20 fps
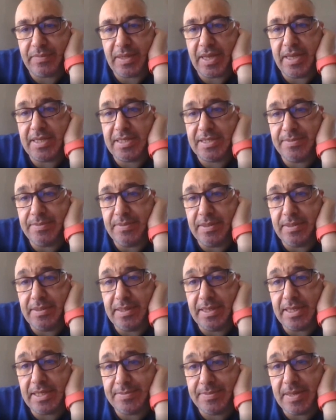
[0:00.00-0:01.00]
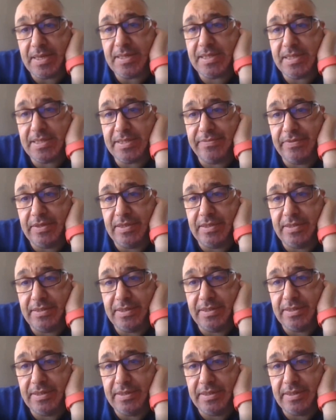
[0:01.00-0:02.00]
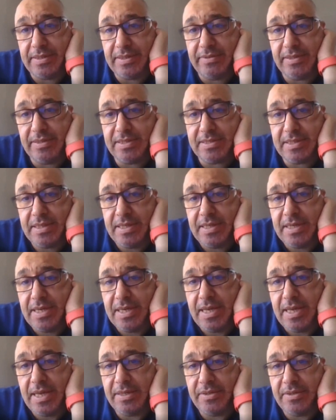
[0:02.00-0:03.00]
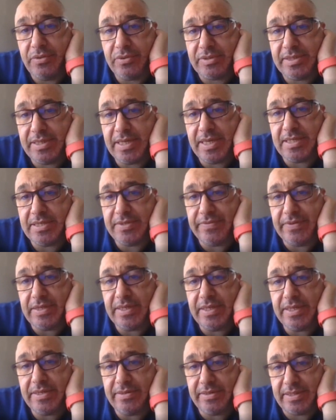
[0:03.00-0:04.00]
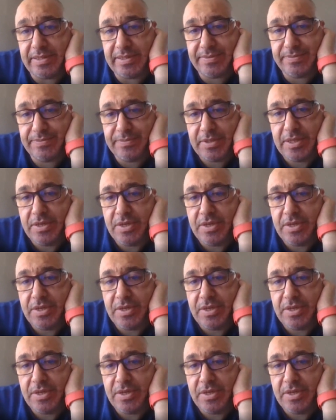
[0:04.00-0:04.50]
expenses will decrease and your sales will increase.